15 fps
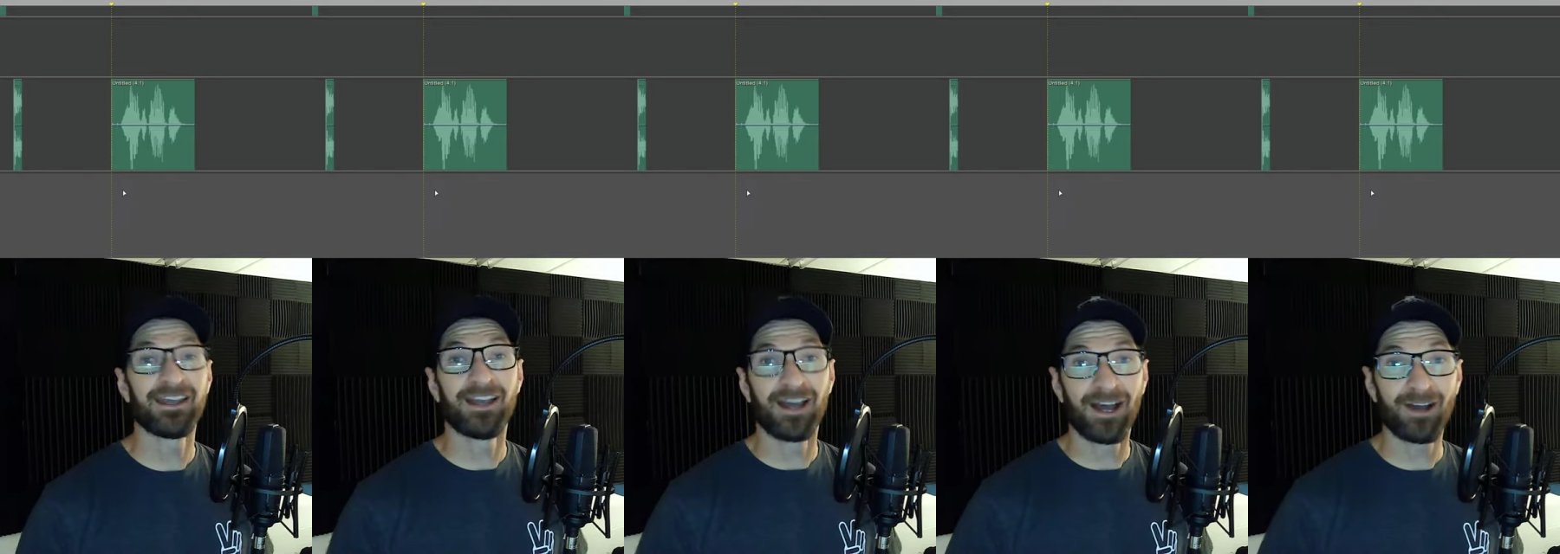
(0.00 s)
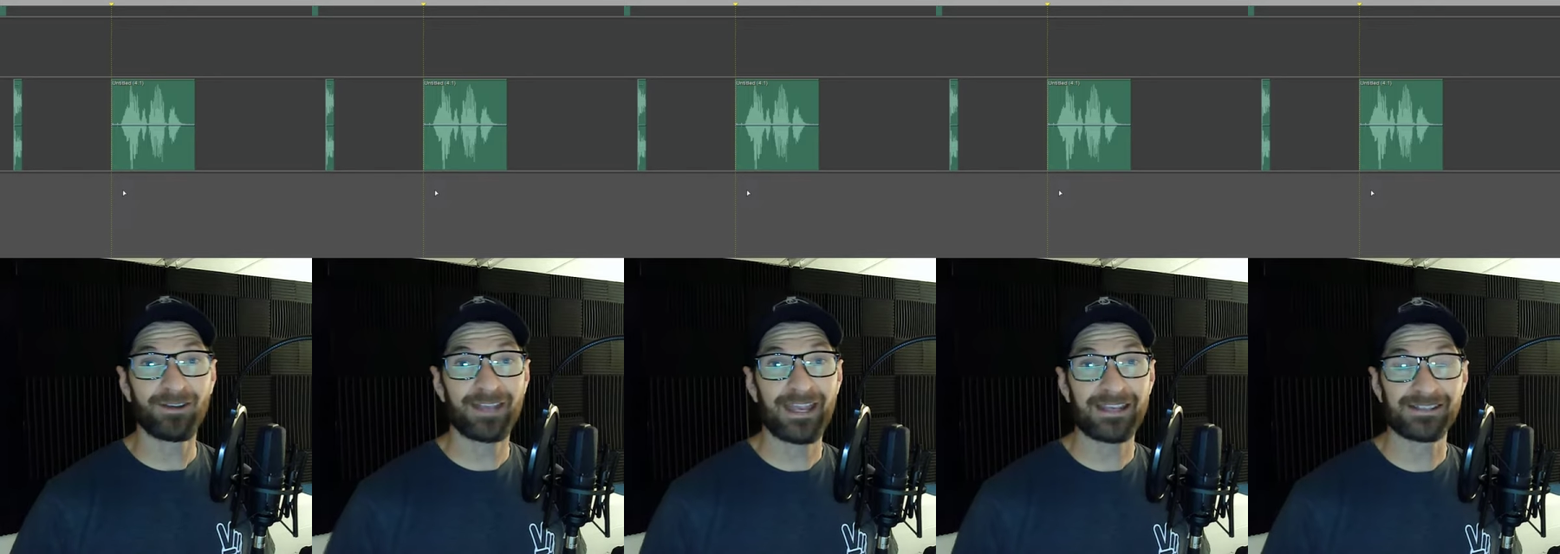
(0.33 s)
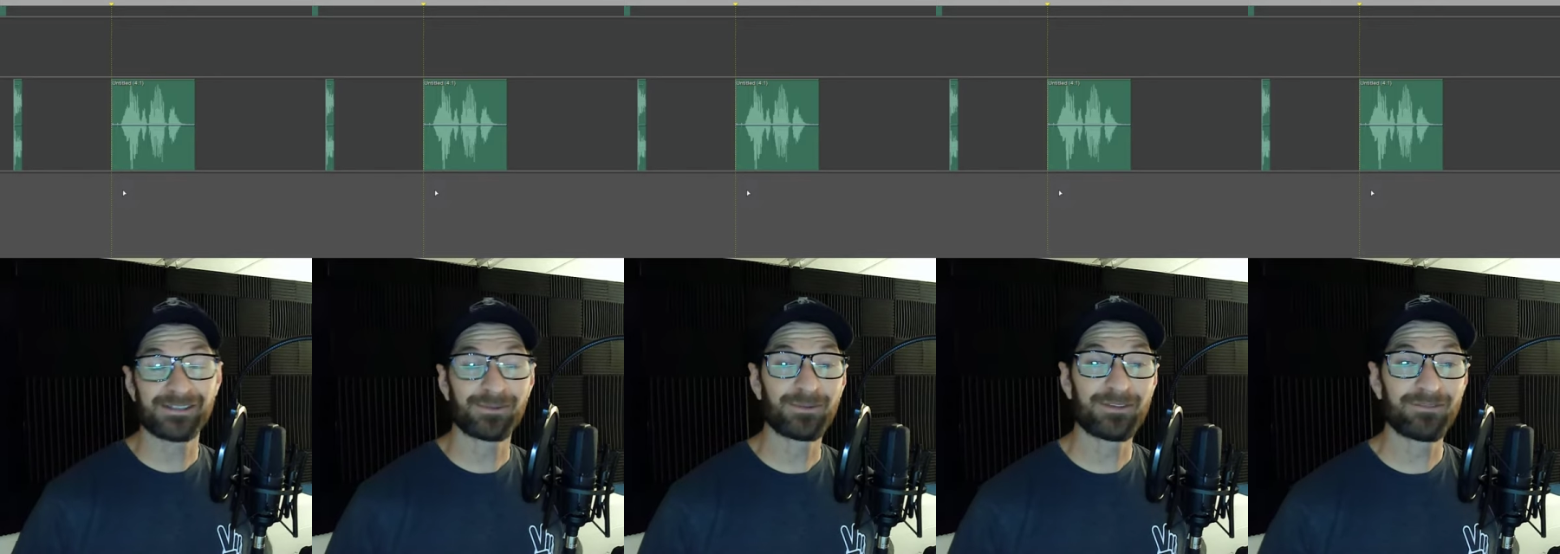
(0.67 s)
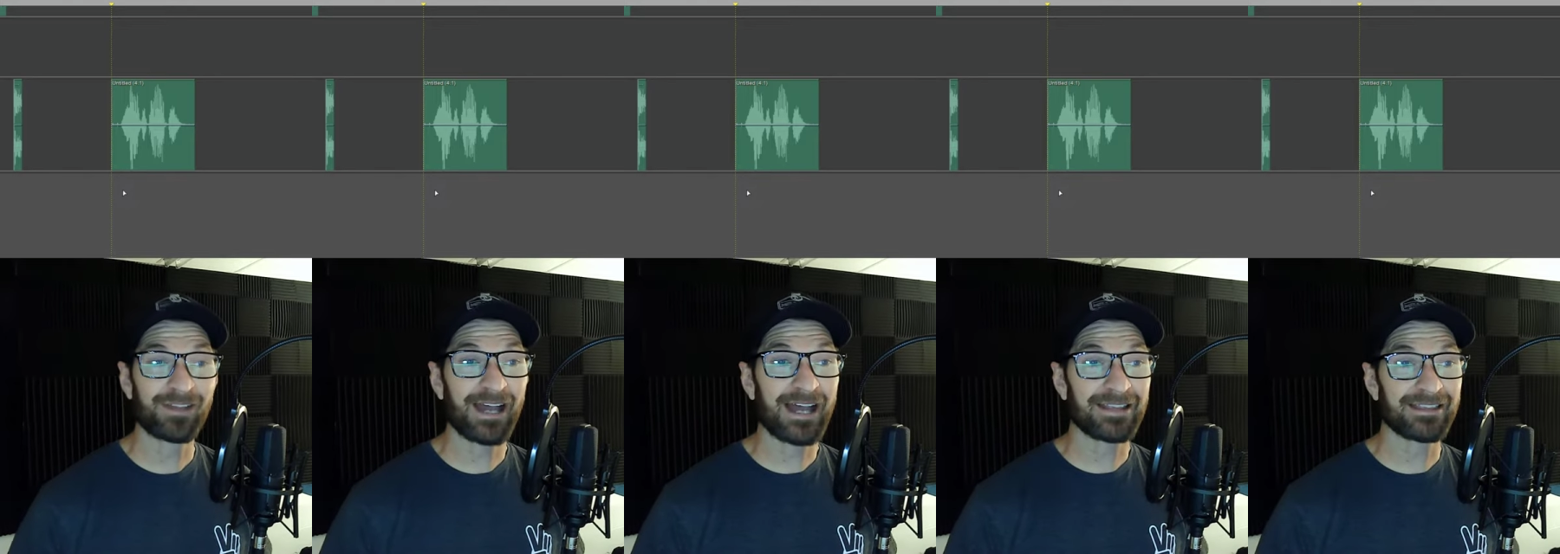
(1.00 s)
Okay, so
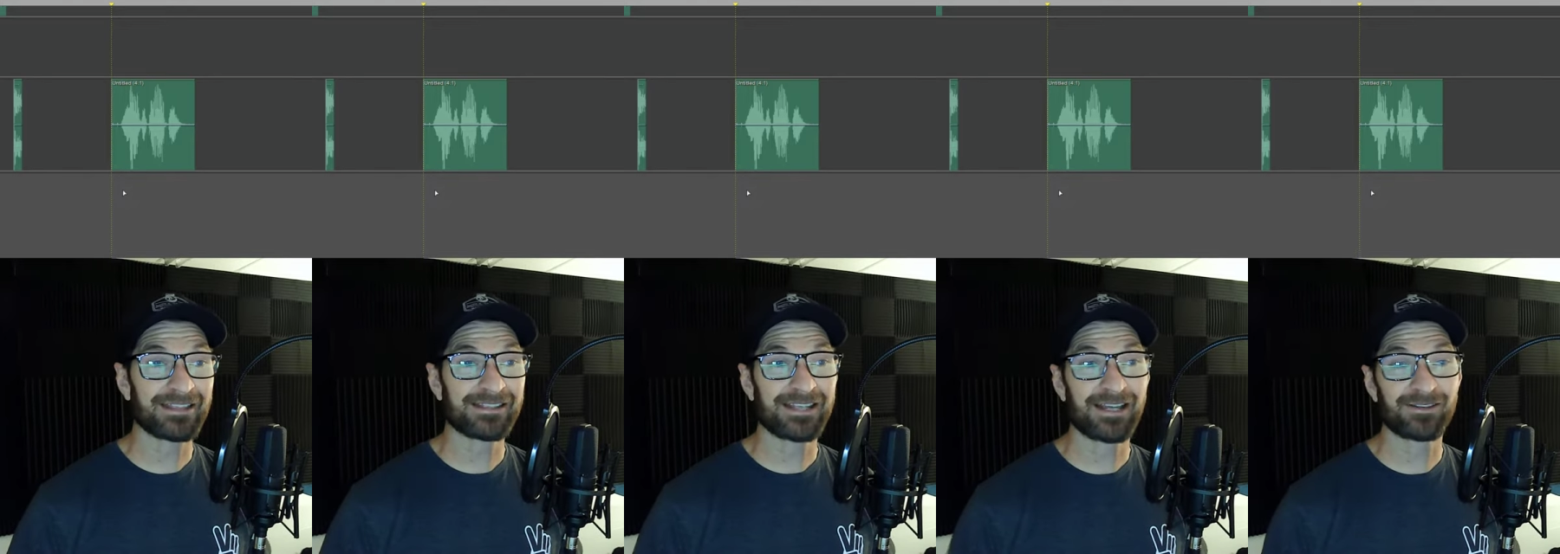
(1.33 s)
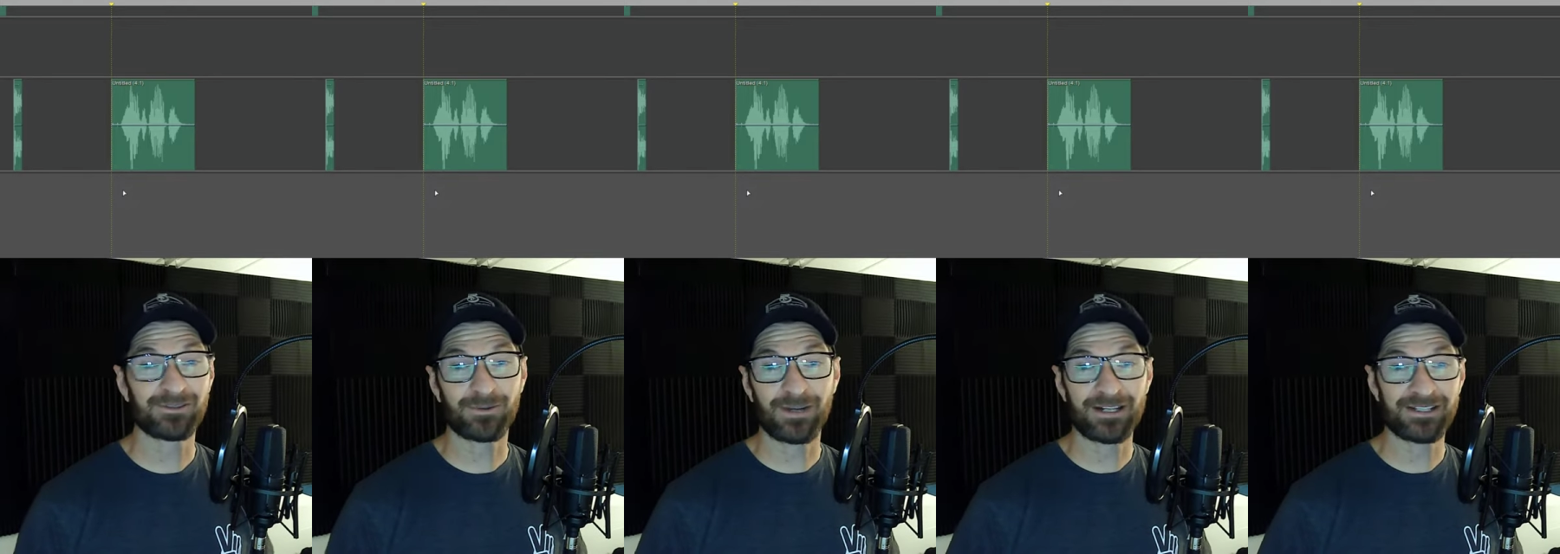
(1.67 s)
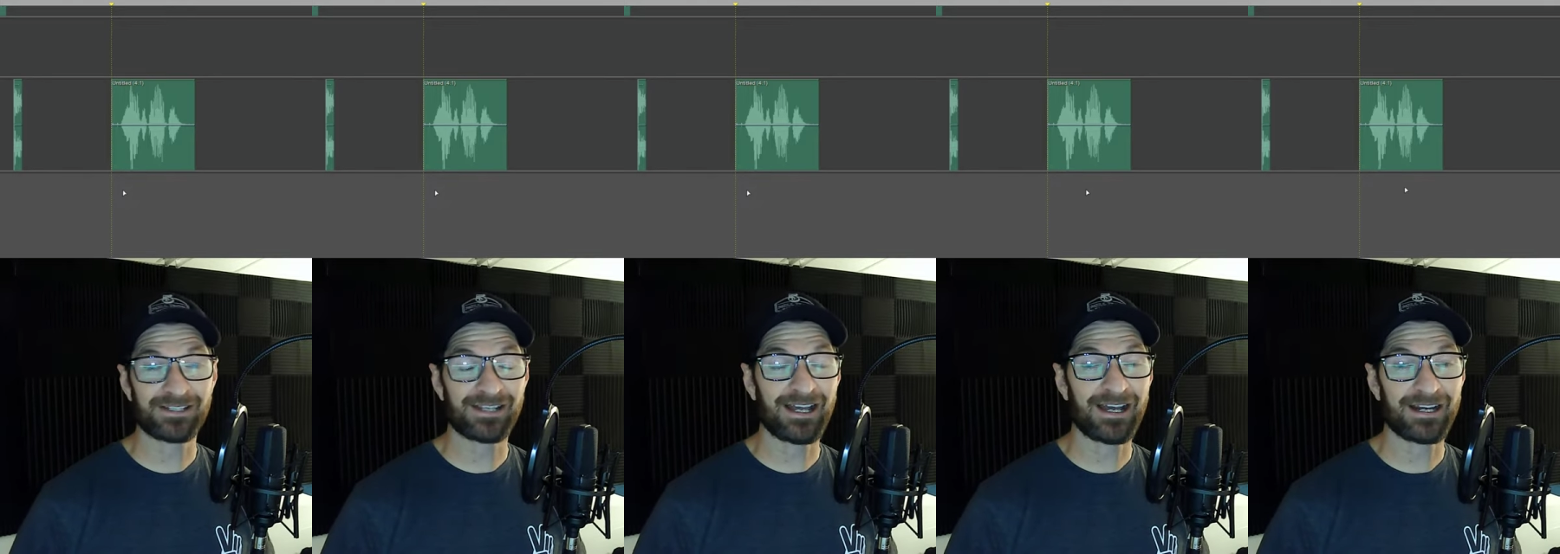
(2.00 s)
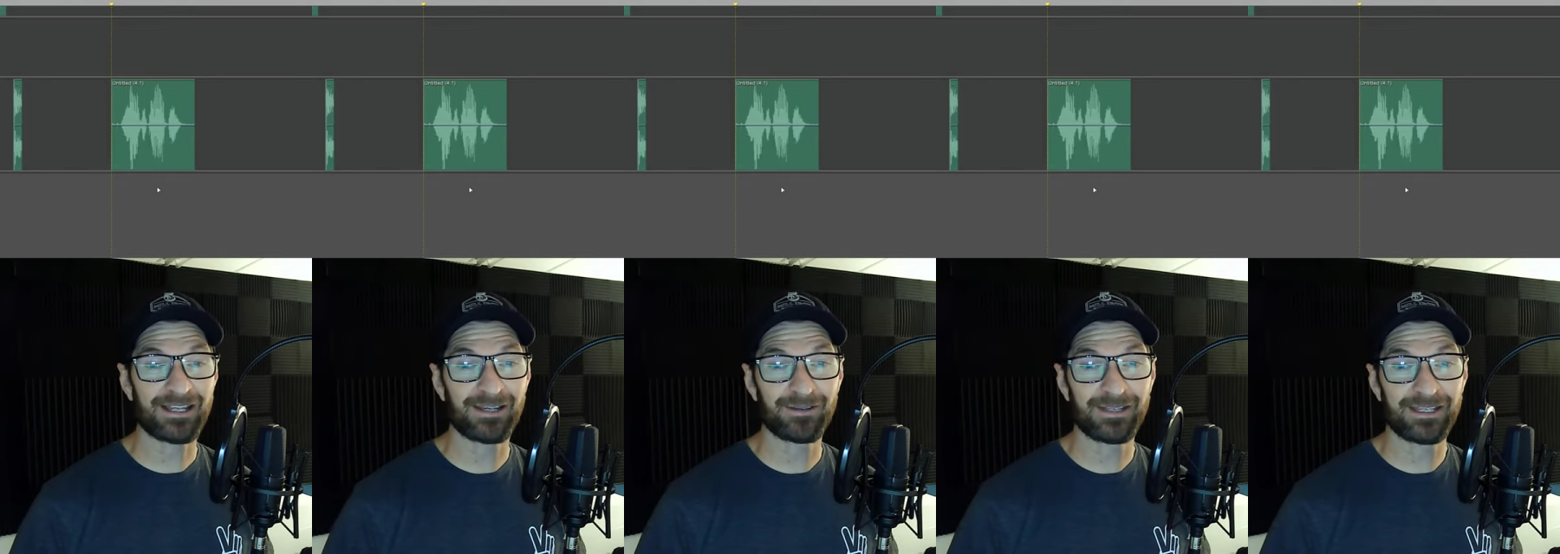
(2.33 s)
we've got the Sound Squatch's
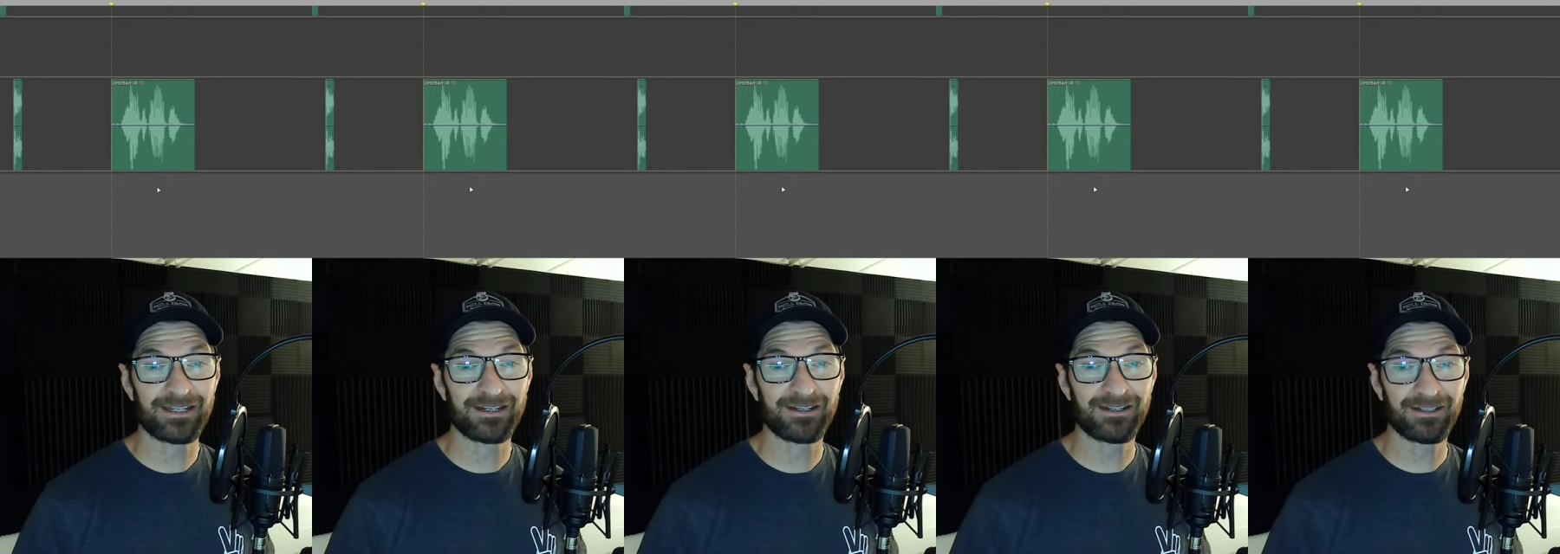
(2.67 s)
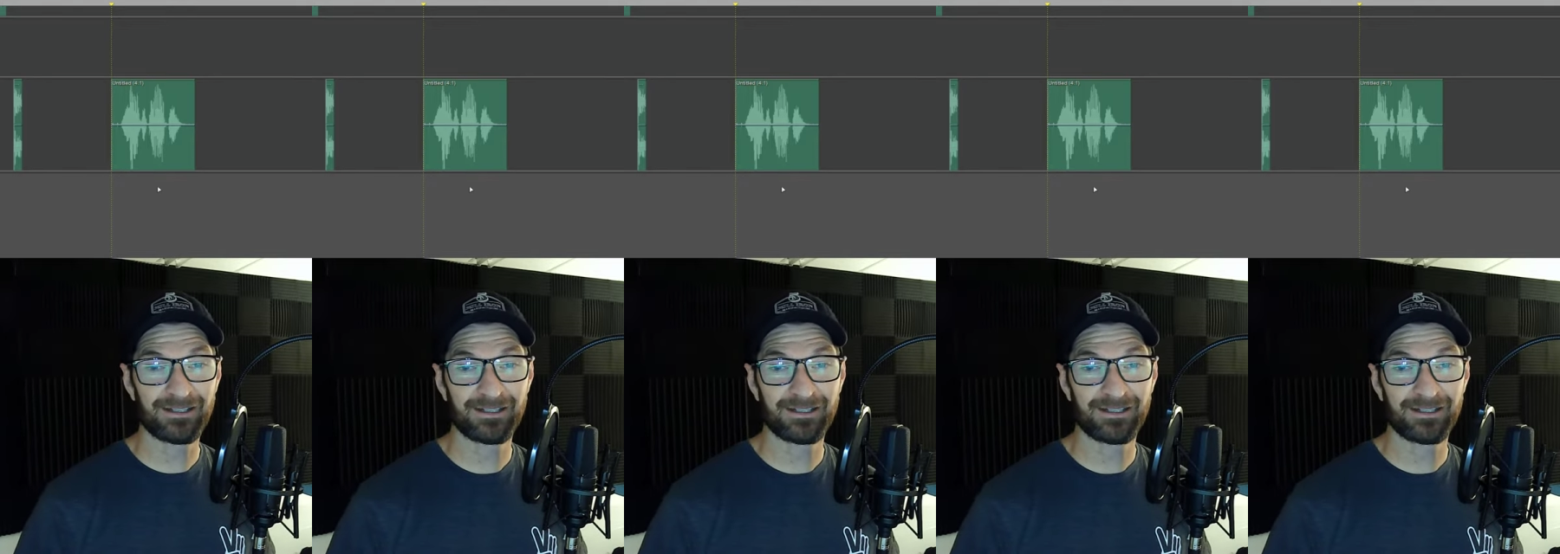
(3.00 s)
audio here,